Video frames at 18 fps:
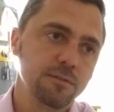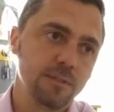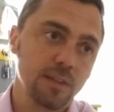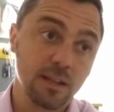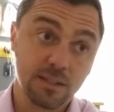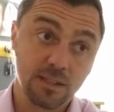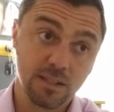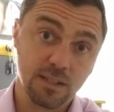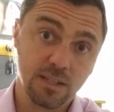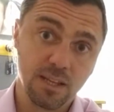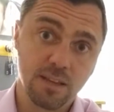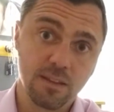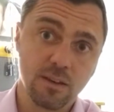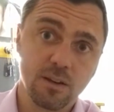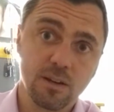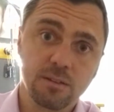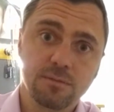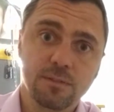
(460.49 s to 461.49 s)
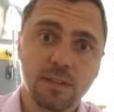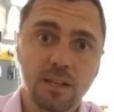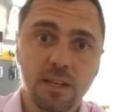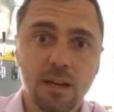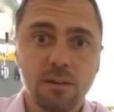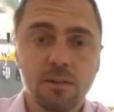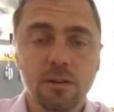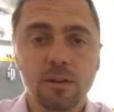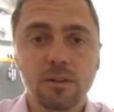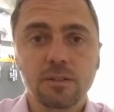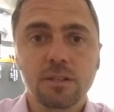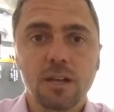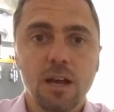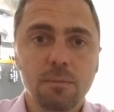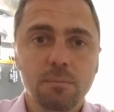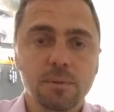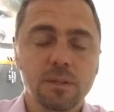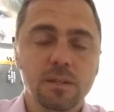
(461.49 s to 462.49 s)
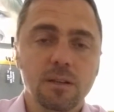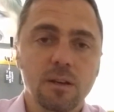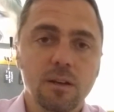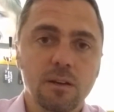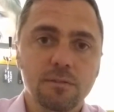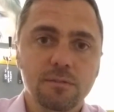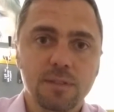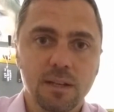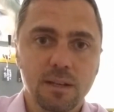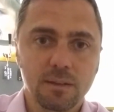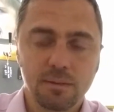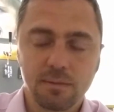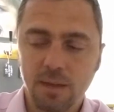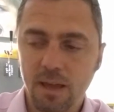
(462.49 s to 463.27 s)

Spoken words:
that's in the other half of the garage up in the loft and